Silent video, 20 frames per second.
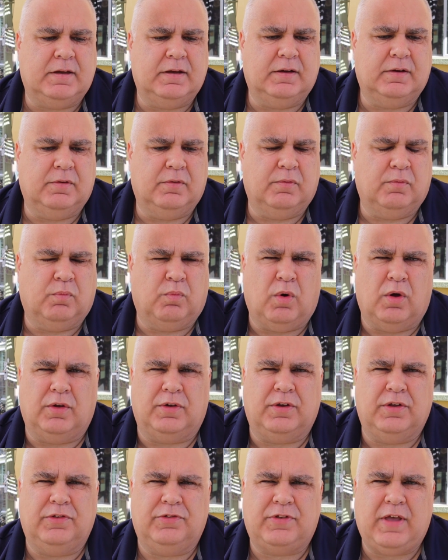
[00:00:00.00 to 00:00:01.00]

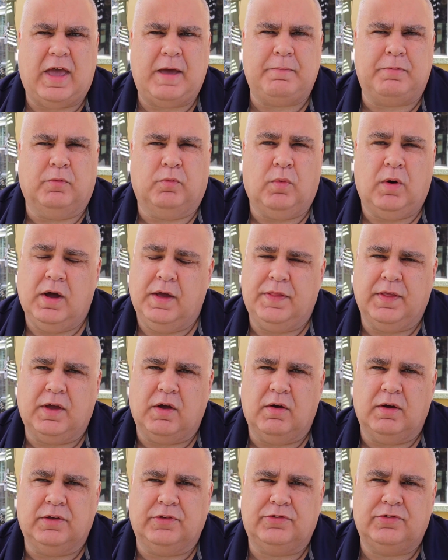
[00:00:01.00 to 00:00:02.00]
what has happened? Why are they
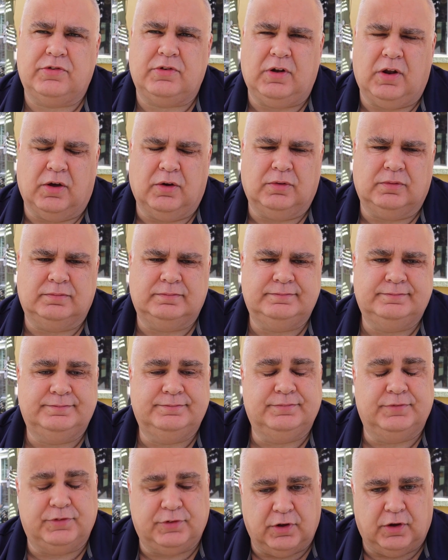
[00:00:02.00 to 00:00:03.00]
going slow?
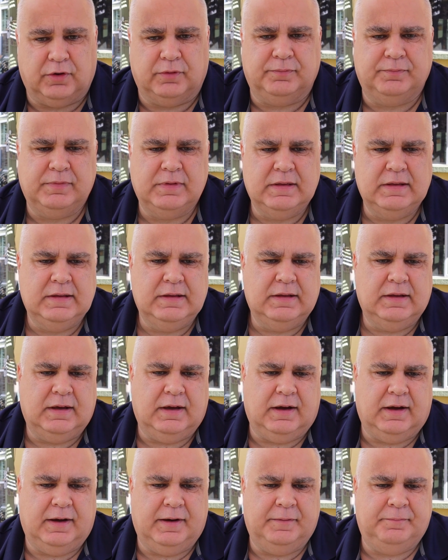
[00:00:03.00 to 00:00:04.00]
So
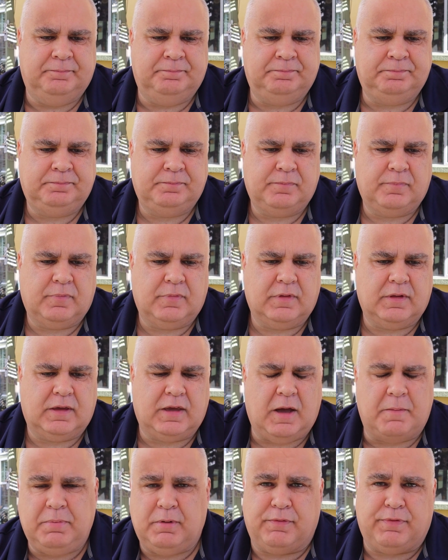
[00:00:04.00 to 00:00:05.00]
a
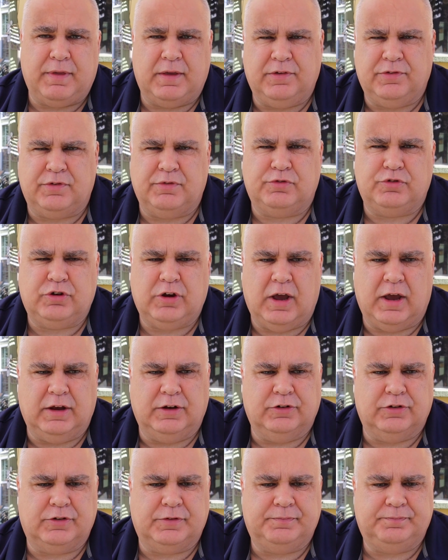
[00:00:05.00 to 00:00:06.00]
couple of things have
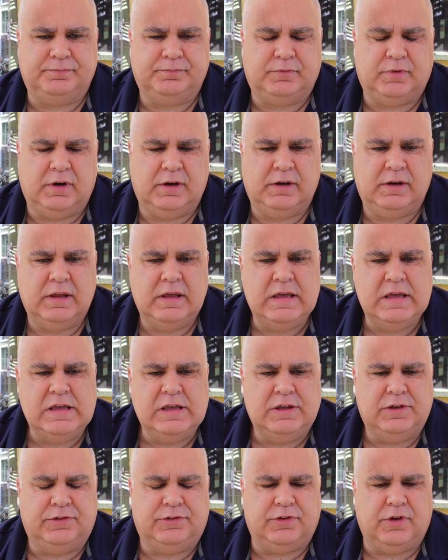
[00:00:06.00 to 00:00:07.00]
changed, right?
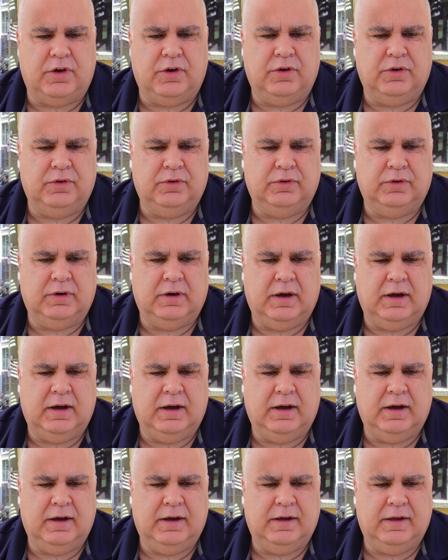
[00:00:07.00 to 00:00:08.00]
So
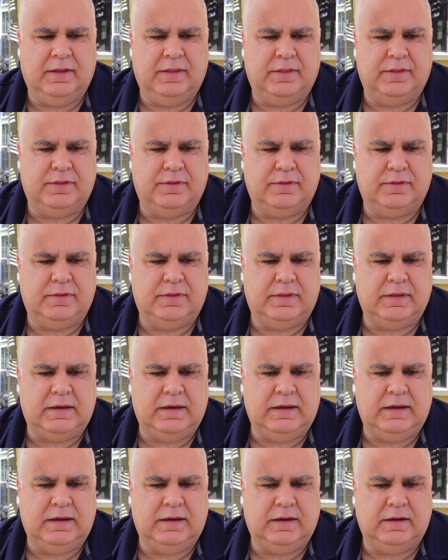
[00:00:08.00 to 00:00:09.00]

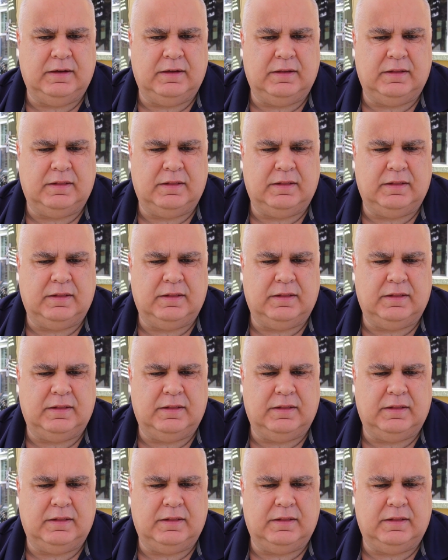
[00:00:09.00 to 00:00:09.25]
the